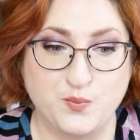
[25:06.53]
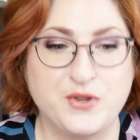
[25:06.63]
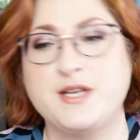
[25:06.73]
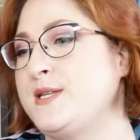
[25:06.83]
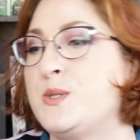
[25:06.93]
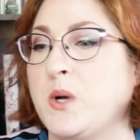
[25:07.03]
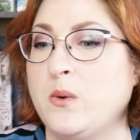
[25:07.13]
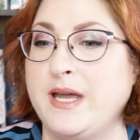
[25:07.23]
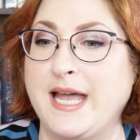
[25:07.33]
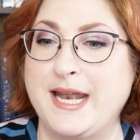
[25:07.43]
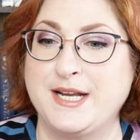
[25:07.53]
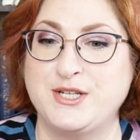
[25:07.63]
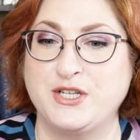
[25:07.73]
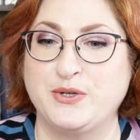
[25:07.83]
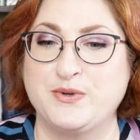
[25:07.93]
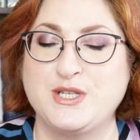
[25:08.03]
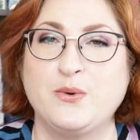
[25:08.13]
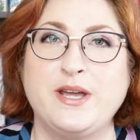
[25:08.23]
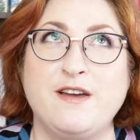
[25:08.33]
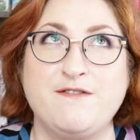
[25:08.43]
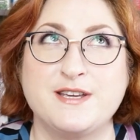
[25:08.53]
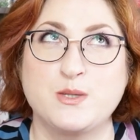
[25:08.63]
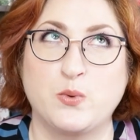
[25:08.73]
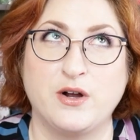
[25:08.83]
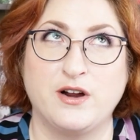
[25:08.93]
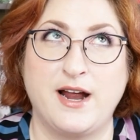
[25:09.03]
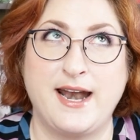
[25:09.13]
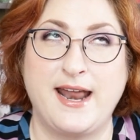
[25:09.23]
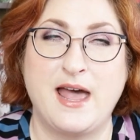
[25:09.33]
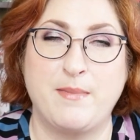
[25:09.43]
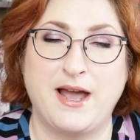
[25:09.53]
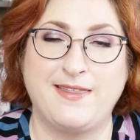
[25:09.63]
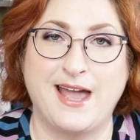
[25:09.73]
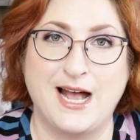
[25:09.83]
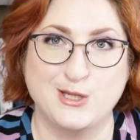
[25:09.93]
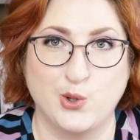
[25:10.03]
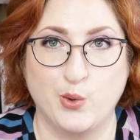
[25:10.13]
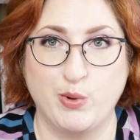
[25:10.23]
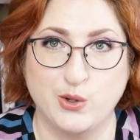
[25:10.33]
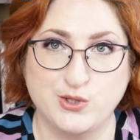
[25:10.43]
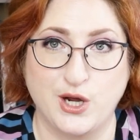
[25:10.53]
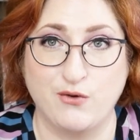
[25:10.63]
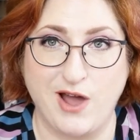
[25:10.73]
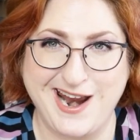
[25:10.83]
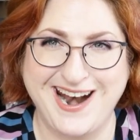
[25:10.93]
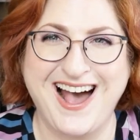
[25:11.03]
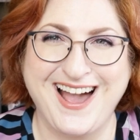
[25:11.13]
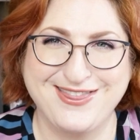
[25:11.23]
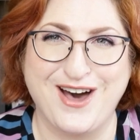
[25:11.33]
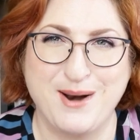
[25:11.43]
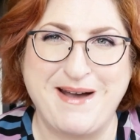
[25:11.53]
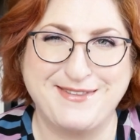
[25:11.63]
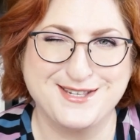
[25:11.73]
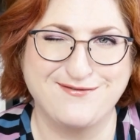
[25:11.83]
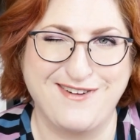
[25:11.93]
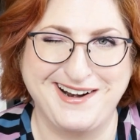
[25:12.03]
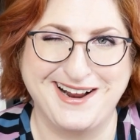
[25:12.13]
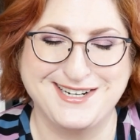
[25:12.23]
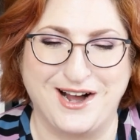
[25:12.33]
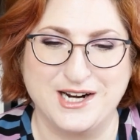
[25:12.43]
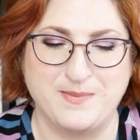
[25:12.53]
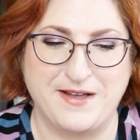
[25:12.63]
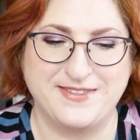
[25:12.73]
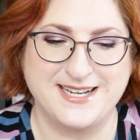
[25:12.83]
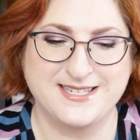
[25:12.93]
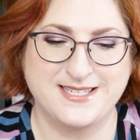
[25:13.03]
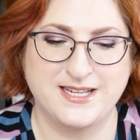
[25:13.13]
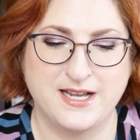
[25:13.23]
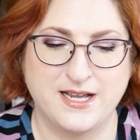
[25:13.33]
But this is where we get into, so if this were an Am I the Asshole post on Reddit, I thought about this, a friend and I talked about this